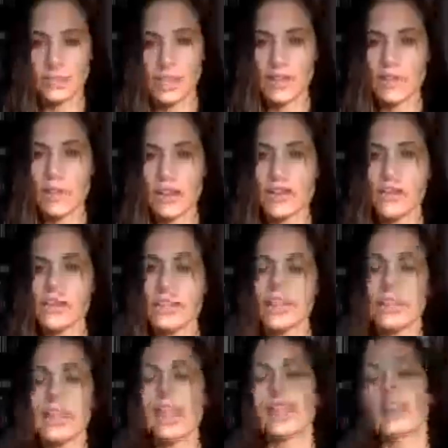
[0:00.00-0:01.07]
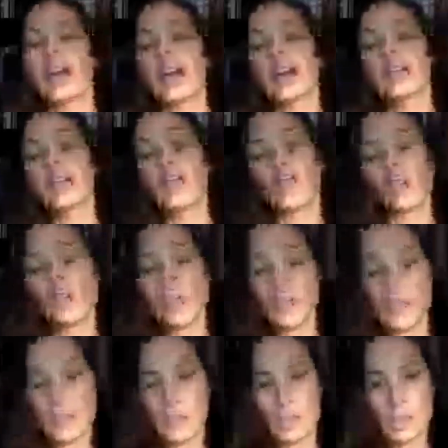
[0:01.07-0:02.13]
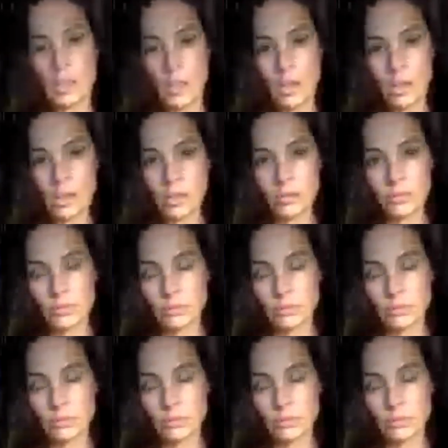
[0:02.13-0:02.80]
I invite you to take that and hold it into your heart.